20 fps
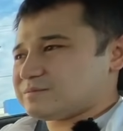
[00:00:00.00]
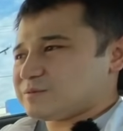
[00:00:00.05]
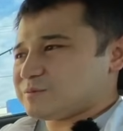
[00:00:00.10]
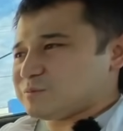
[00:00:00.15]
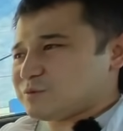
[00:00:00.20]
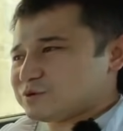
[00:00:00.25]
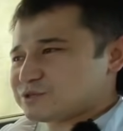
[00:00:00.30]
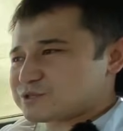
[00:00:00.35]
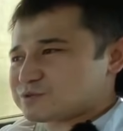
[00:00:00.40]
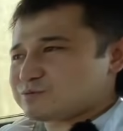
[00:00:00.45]

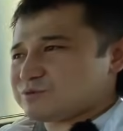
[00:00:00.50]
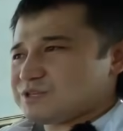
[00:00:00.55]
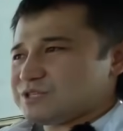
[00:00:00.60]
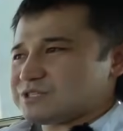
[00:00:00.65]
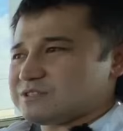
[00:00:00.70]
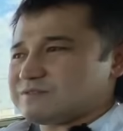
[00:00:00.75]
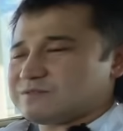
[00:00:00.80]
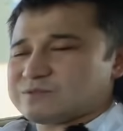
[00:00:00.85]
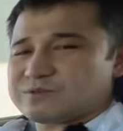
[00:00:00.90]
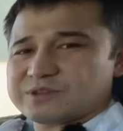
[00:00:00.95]
most
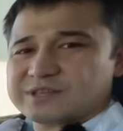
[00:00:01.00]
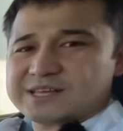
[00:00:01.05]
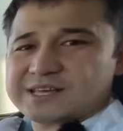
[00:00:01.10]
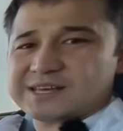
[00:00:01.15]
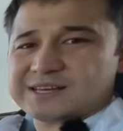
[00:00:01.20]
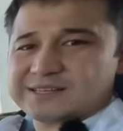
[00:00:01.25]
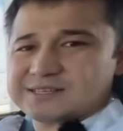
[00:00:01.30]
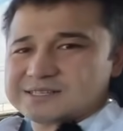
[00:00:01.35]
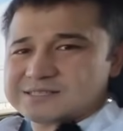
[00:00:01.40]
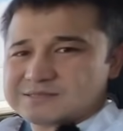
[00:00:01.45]
reason for
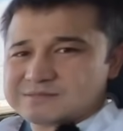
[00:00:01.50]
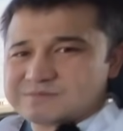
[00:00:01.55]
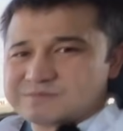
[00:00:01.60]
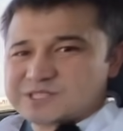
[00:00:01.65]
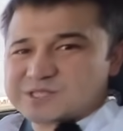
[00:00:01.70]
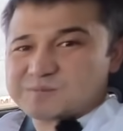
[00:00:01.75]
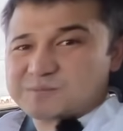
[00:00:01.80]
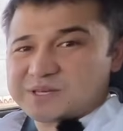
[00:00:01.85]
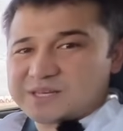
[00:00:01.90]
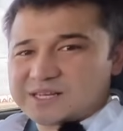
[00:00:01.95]
that is
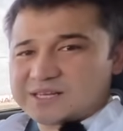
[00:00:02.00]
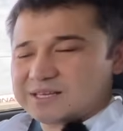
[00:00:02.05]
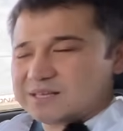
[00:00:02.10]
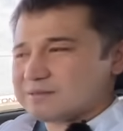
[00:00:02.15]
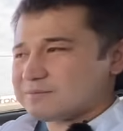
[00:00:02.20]
speeding.